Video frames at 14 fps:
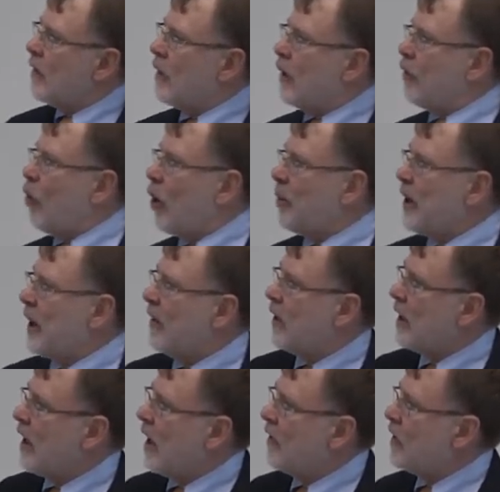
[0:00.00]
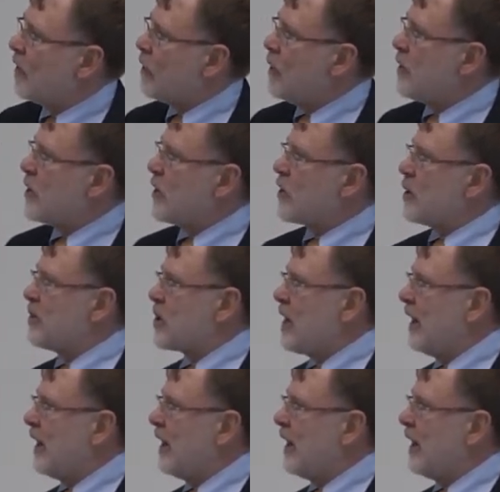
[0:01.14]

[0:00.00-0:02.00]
forming of a food system